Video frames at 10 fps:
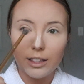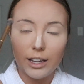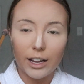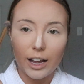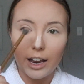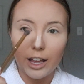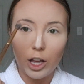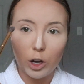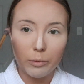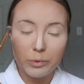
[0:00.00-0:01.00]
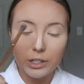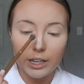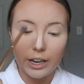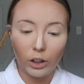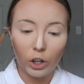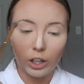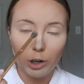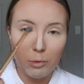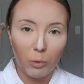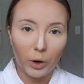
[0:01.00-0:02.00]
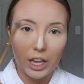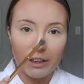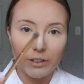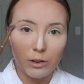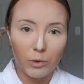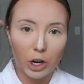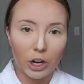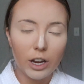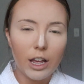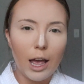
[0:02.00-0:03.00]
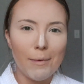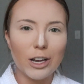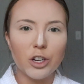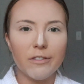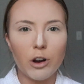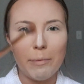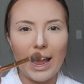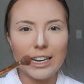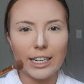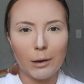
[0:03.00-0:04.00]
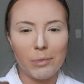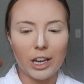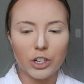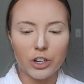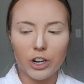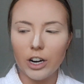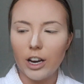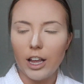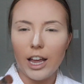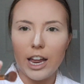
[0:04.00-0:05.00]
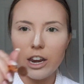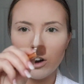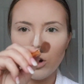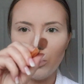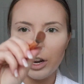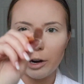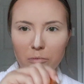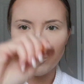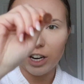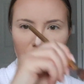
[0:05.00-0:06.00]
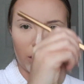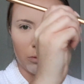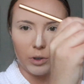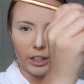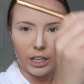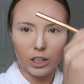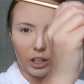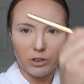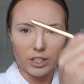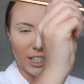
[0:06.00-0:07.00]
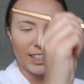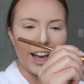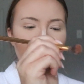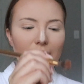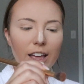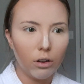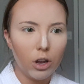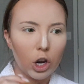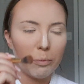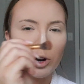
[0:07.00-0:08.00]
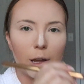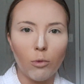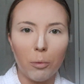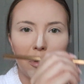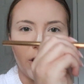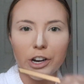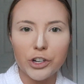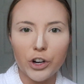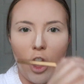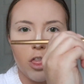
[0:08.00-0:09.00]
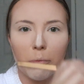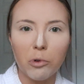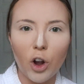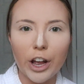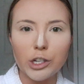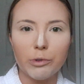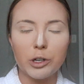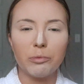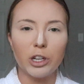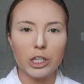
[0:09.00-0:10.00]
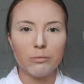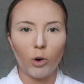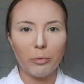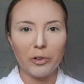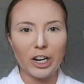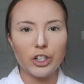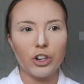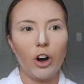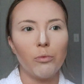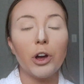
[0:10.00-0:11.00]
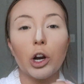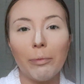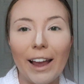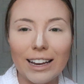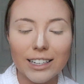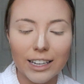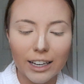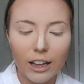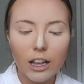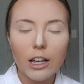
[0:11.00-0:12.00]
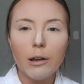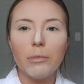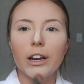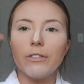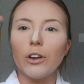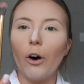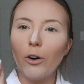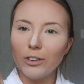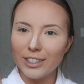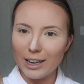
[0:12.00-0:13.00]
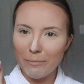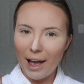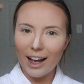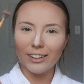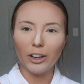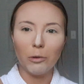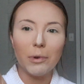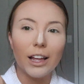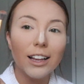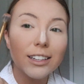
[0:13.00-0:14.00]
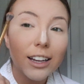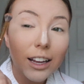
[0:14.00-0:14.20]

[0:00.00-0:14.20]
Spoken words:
then it kind of helps it look a little bit more even when you're, imagine if you're painting a picture and you're holding your brush like really close like that, you're putting more pressure on the brush, which puts more pressure on what you're painting. But if you hold it back a little bit